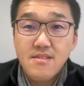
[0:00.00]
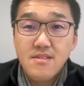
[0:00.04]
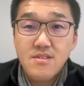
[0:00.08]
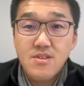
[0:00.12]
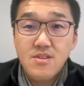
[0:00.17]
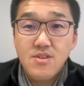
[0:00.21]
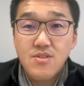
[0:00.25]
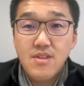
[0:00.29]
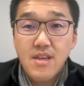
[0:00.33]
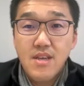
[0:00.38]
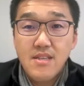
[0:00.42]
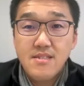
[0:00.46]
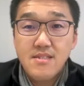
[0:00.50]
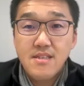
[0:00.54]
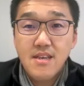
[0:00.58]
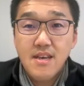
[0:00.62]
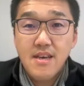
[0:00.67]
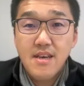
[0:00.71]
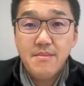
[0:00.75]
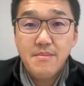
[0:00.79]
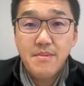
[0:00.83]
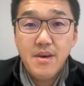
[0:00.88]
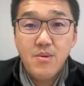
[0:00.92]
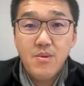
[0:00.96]
So at that
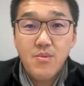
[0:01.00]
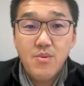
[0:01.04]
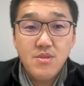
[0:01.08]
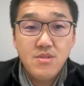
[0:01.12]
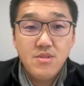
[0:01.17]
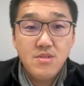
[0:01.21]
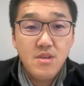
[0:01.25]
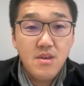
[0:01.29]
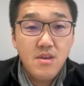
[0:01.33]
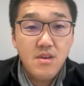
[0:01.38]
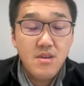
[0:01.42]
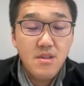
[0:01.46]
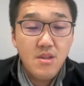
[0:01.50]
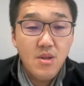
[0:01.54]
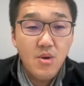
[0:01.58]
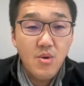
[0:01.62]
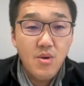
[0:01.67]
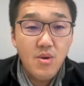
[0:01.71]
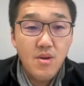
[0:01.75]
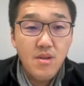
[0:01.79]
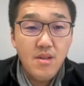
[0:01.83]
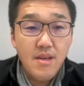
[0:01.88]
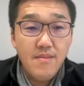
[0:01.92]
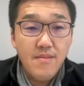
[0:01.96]
time I was a
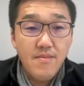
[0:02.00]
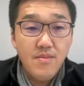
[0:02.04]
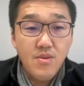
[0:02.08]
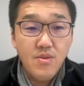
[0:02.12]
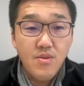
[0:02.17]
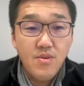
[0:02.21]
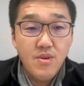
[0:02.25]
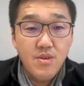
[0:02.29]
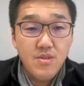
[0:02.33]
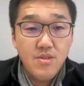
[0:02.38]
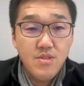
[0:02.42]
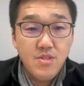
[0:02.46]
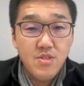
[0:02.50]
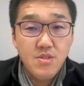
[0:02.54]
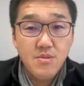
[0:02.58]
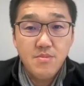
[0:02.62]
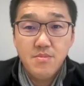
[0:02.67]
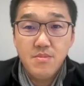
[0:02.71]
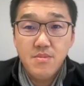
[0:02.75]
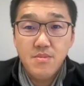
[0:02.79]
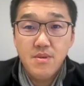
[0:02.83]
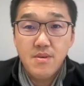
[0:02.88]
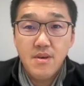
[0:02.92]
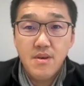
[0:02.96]
lower level
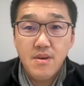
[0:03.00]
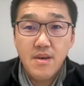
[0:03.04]
system